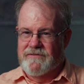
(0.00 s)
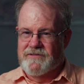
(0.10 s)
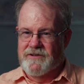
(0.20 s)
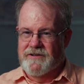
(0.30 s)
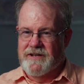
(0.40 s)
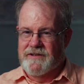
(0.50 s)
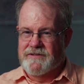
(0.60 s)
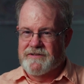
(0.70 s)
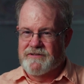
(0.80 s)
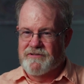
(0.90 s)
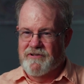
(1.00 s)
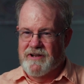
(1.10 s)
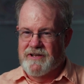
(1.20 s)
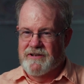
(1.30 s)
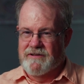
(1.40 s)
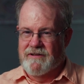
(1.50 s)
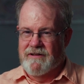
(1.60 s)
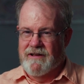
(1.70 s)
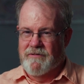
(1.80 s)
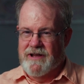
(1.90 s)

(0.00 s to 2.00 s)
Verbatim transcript: have turned against trade and uh,